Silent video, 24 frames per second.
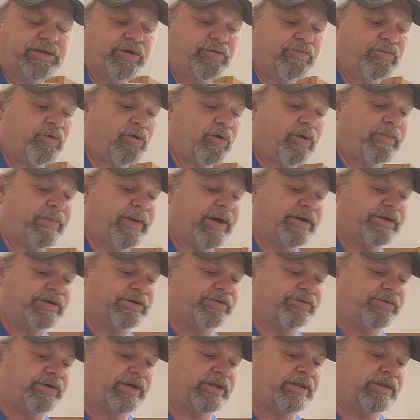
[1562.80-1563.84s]
know more about
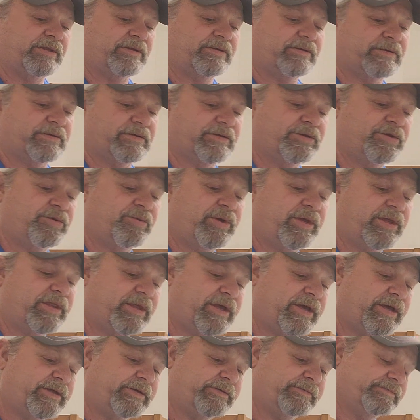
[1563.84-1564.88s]
doing
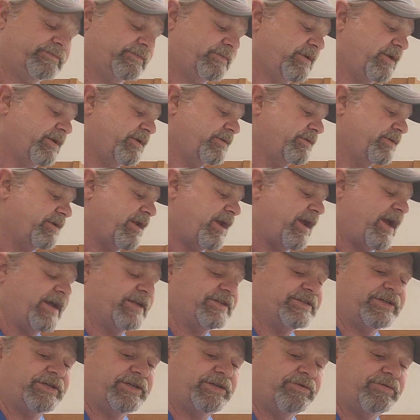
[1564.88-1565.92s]
that,
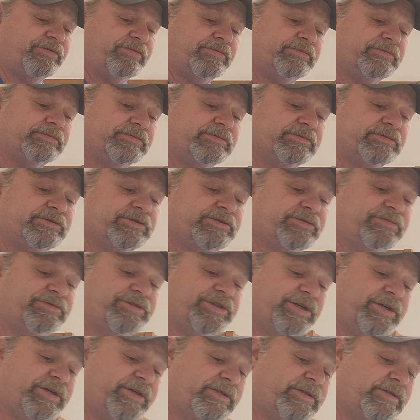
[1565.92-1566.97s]
hatching you some
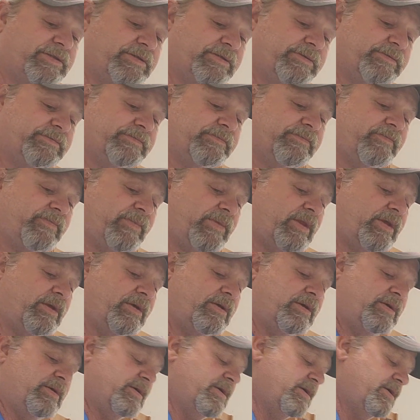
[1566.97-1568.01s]
chickens.
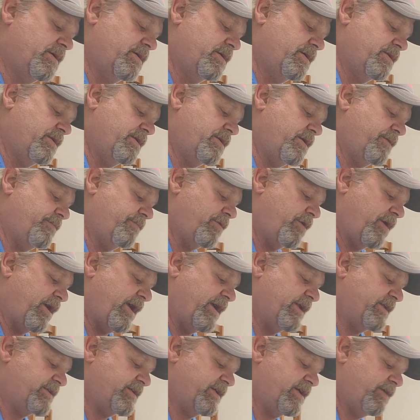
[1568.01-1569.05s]
Number
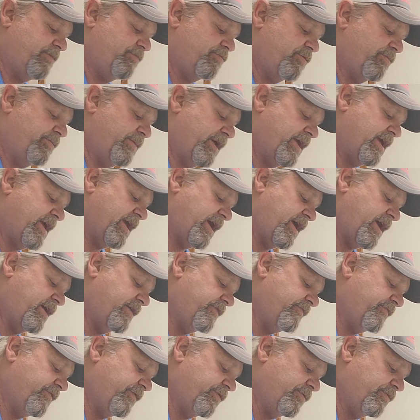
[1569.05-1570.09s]
18 would be canned
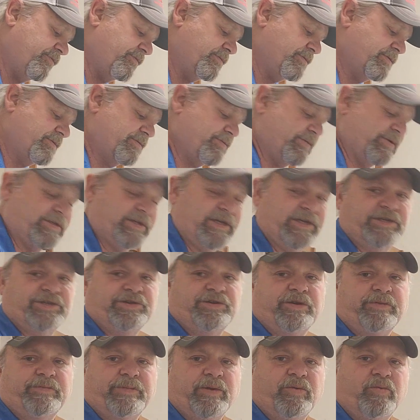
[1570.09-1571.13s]
foods, which I should
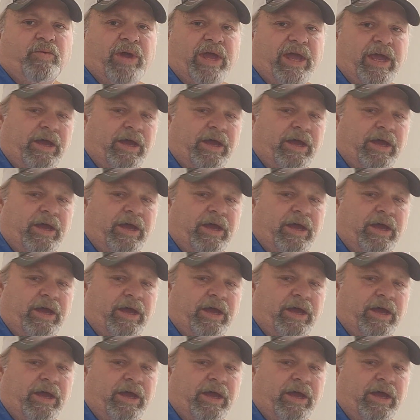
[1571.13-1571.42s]
have been way